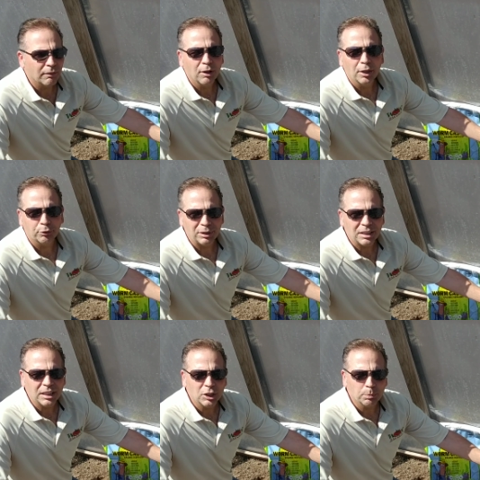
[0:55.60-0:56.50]
have
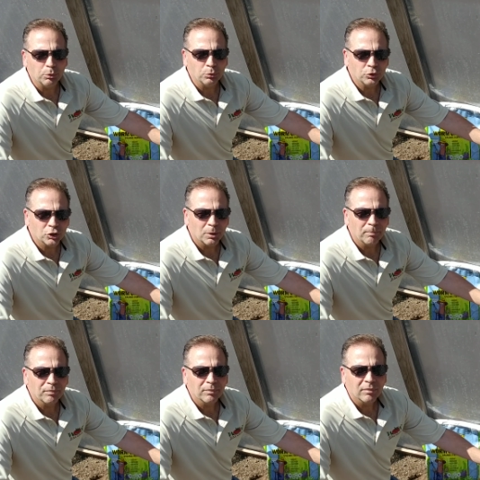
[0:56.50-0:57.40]
3 teaspoons
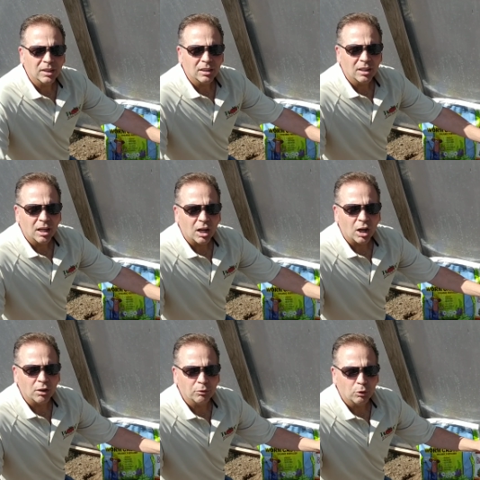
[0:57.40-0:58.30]

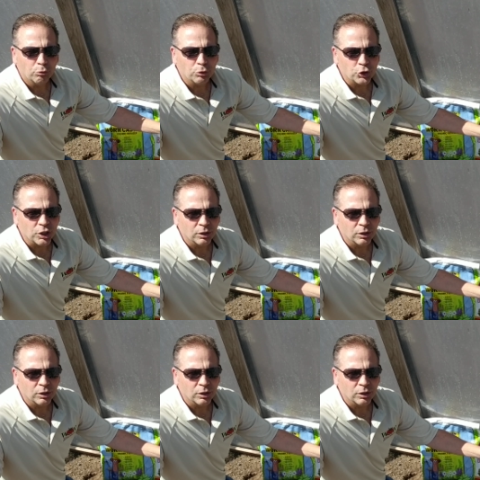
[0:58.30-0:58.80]
of Root